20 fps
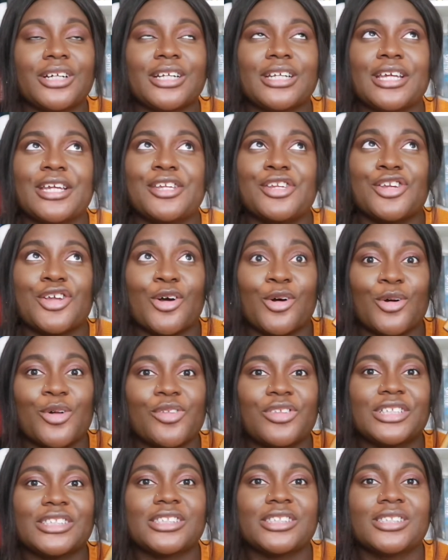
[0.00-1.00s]
And I know
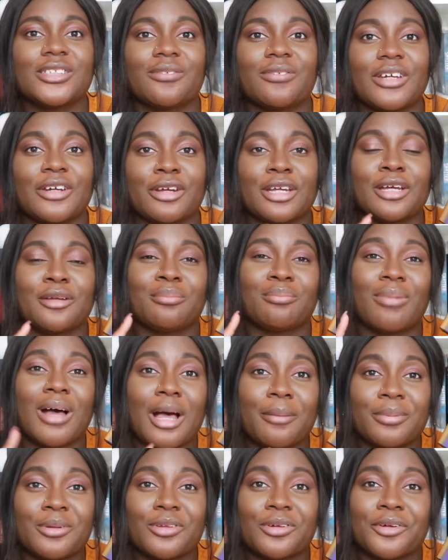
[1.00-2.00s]
this is a very
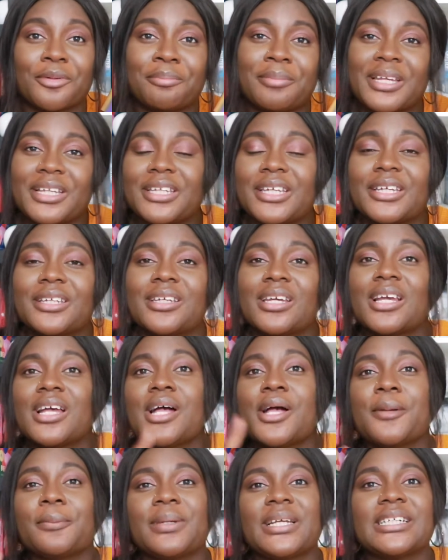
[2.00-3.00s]
unpopular opinion
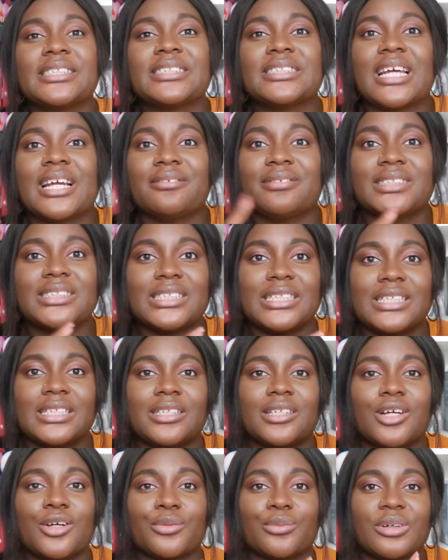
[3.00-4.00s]
because I've
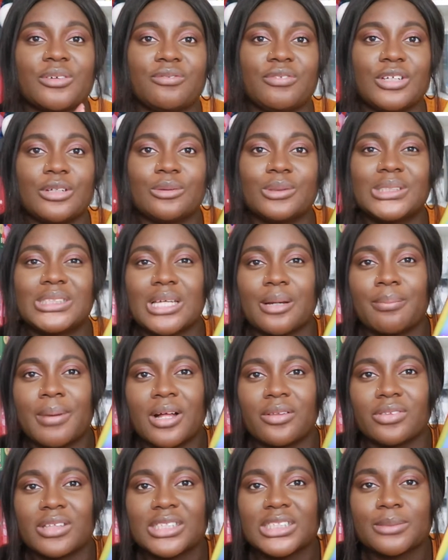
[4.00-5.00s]
seen reviews
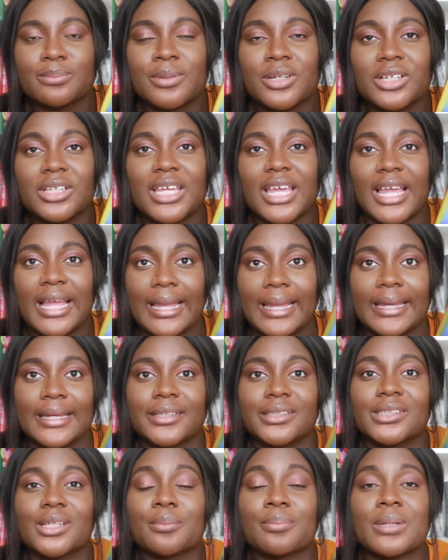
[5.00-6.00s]
about this book
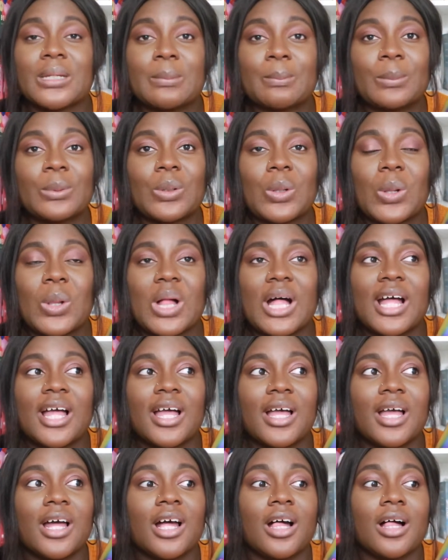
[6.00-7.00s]
and people
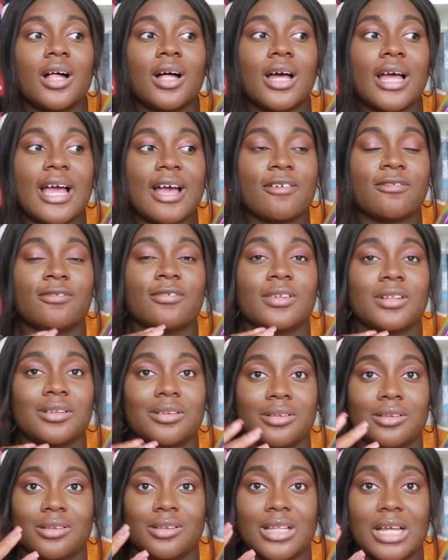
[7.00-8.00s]
have
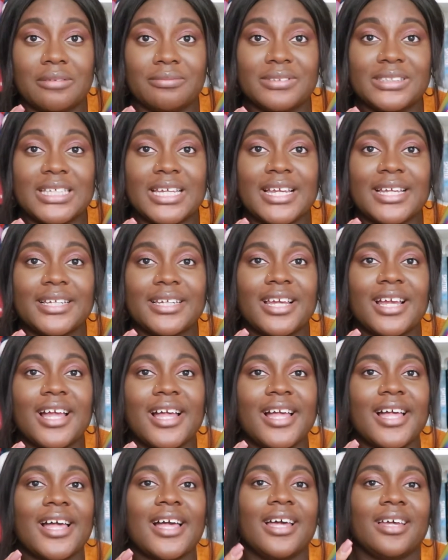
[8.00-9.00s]
loved it,
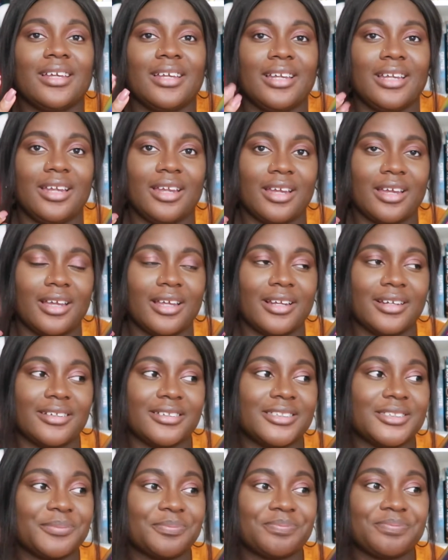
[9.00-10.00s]
and